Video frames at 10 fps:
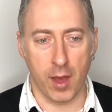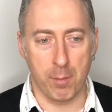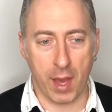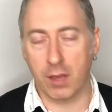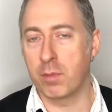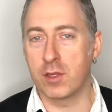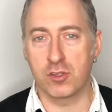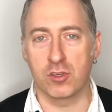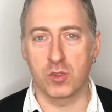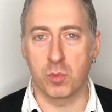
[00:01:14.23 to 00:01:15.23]

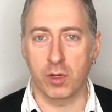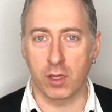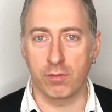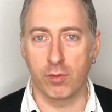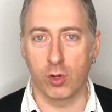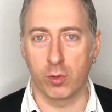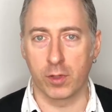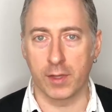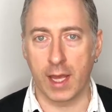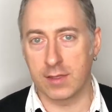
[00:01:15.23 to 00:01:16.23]
backbenchers bringing
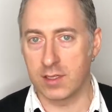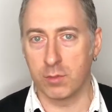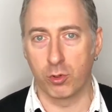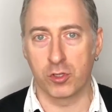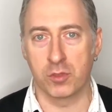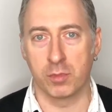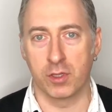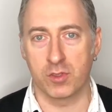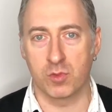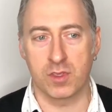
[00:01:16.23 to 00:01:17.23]
forward anti-abortion
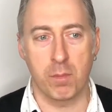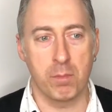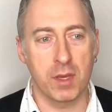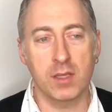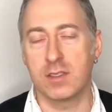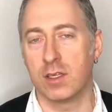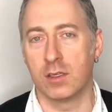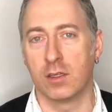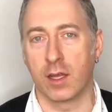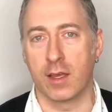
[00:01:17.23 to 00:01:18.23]
bills was a big
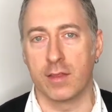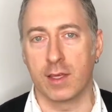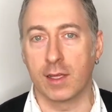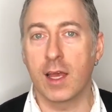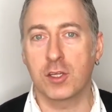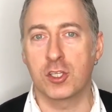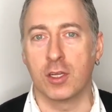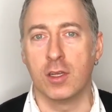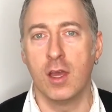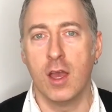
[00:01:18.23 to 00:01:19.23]
deal in the
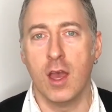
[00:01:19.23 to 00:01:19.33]
election,